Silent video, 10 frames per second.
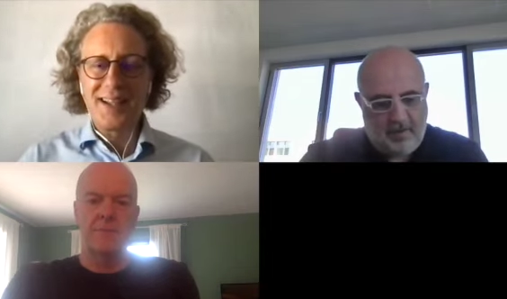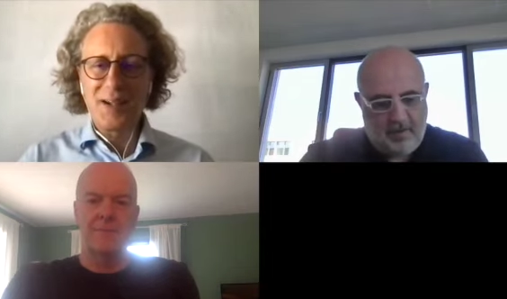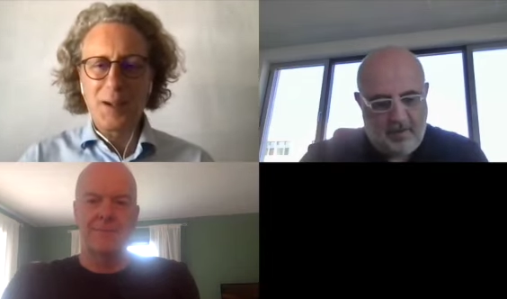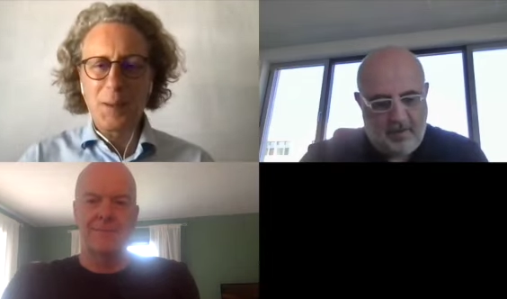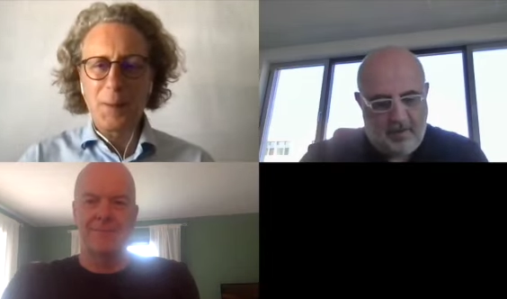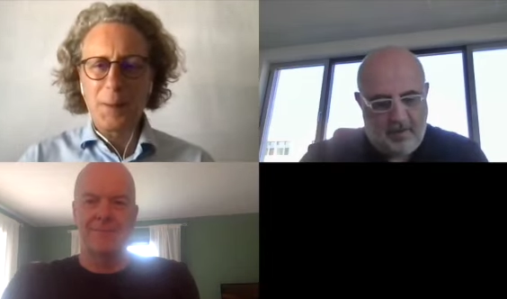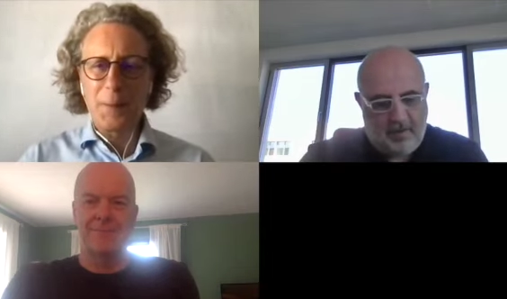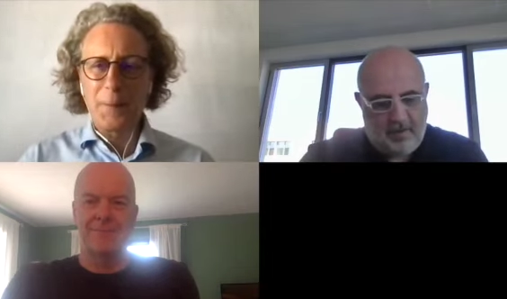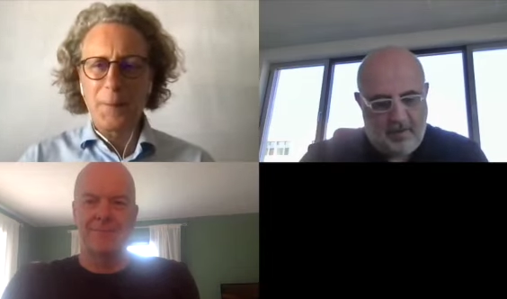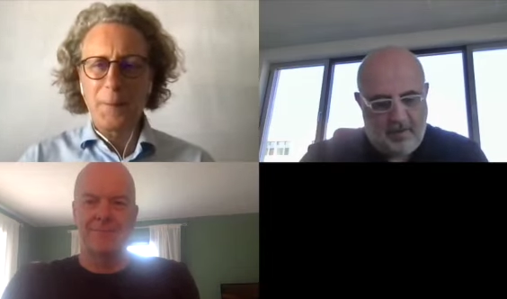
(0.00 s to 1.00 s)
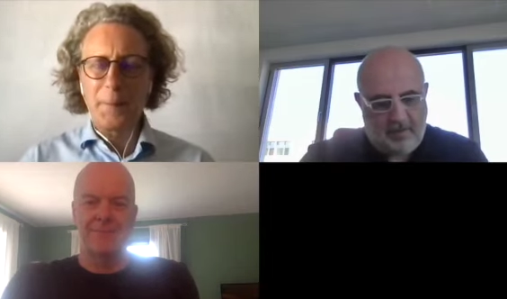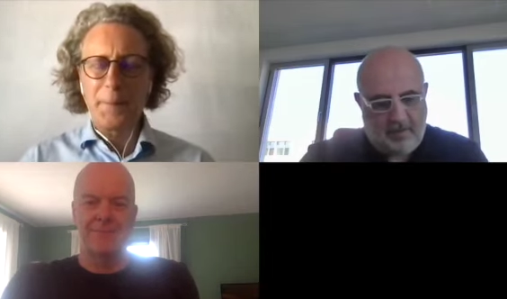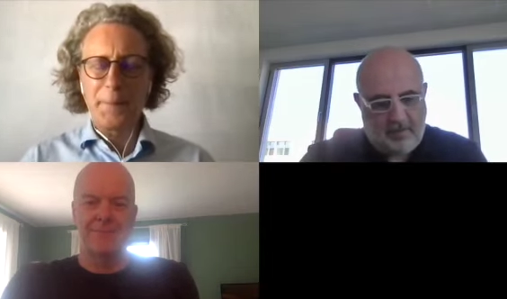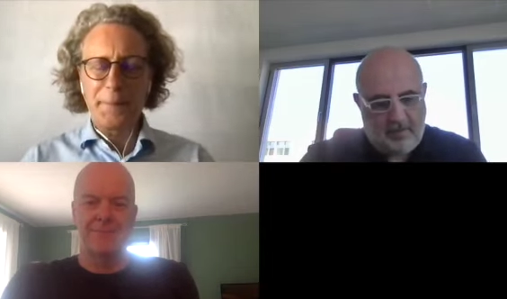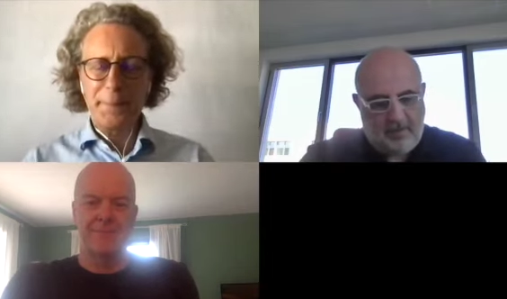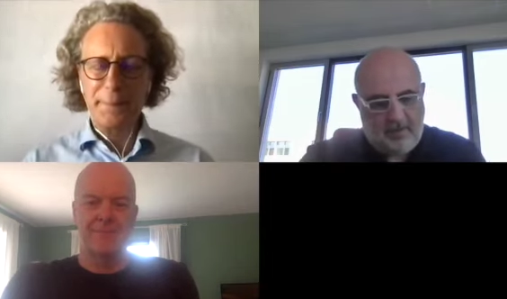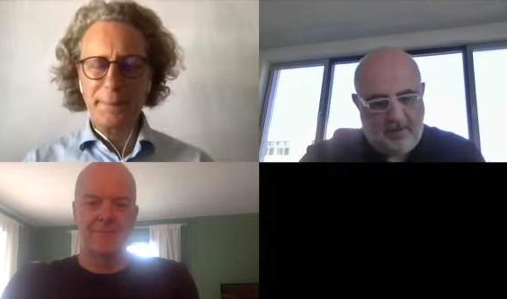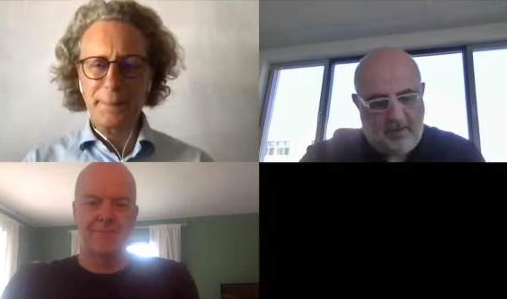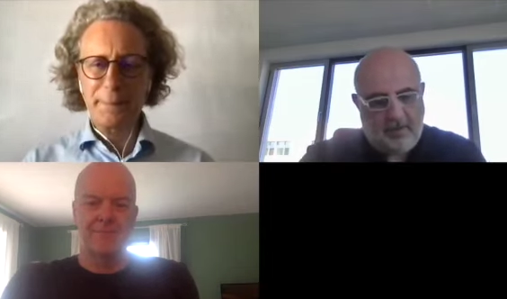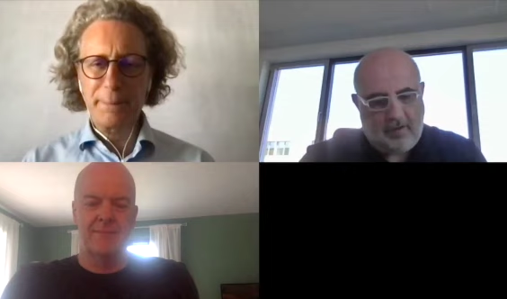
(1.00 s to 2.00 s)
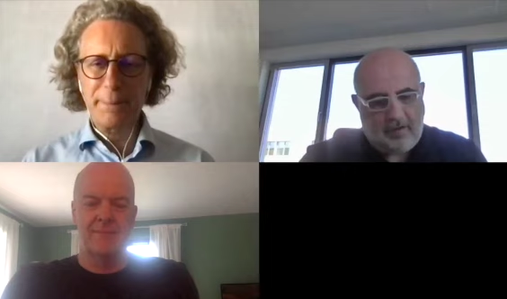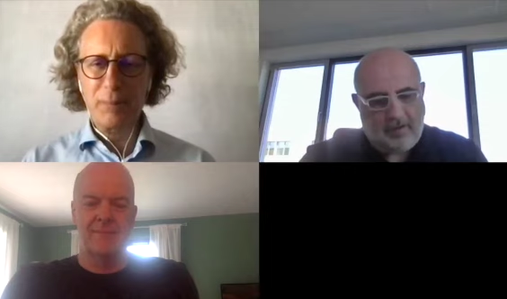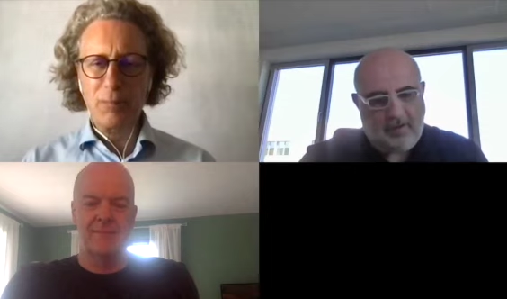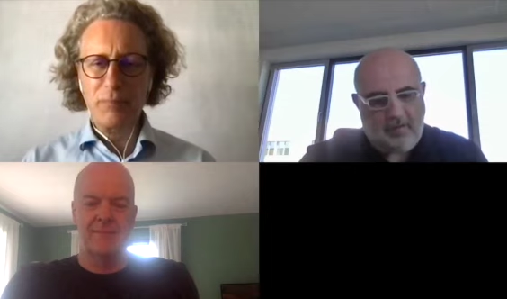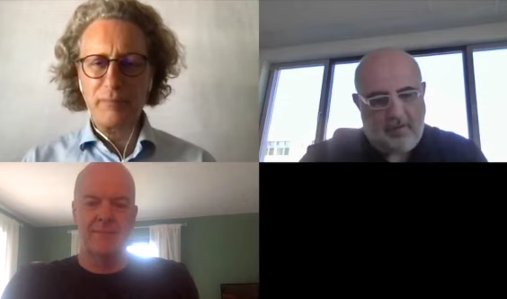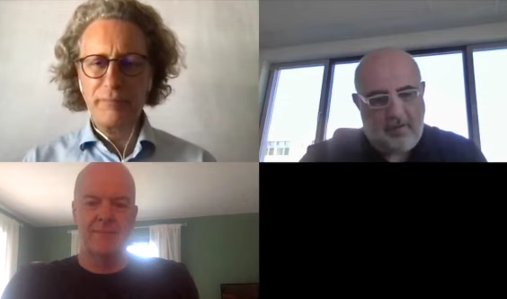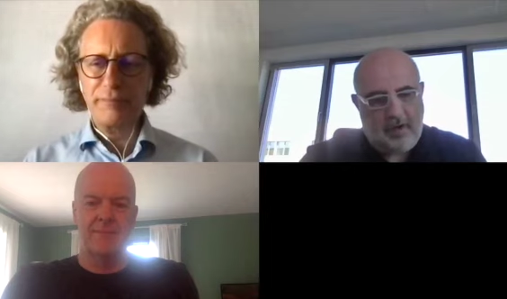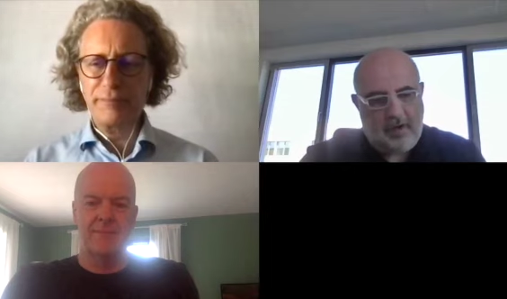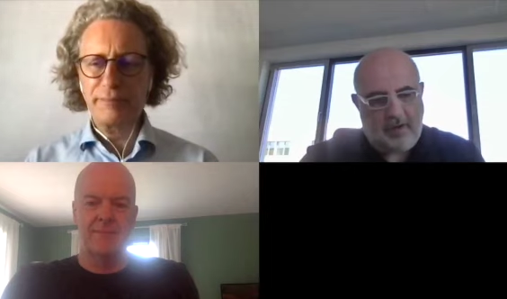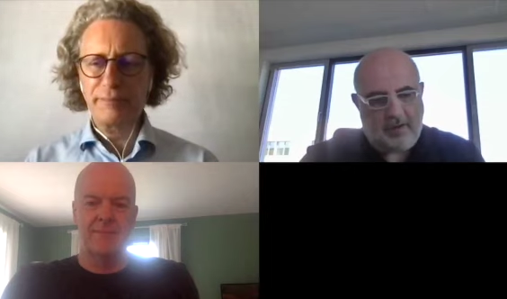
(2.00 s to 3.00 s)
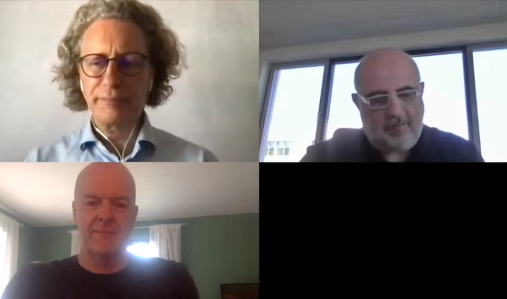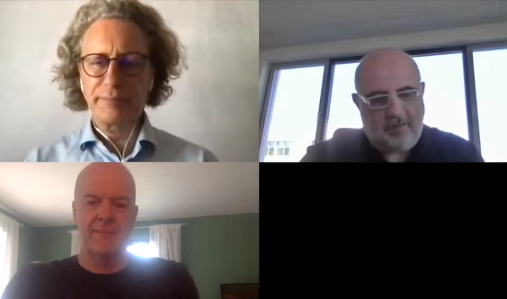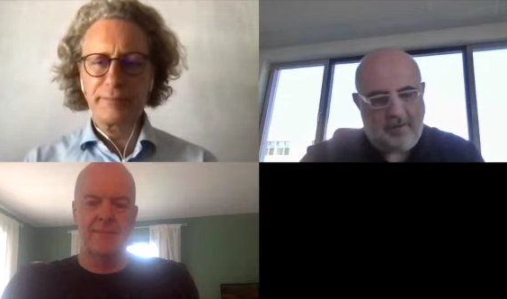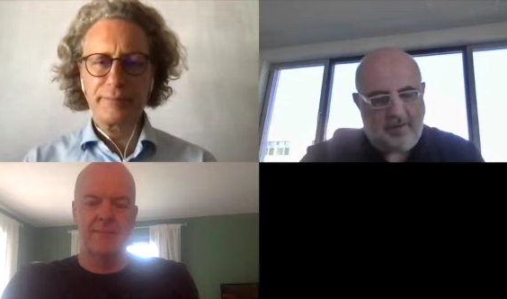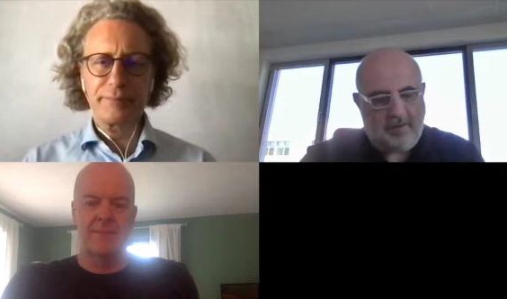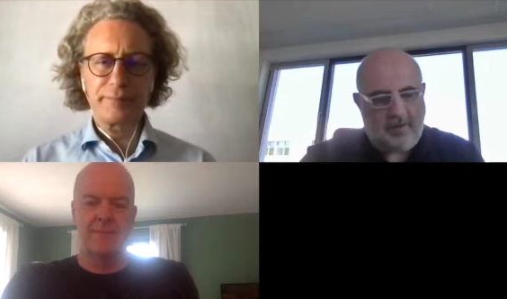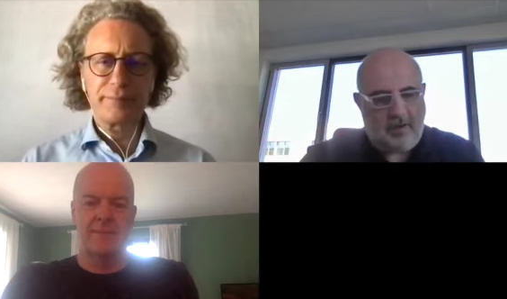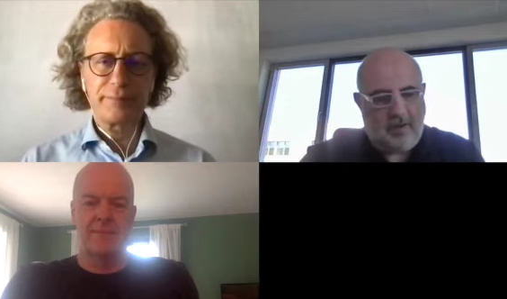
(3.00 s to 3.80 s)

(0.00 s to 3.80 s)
Speaker 1: uh, the, did the customer realize the value?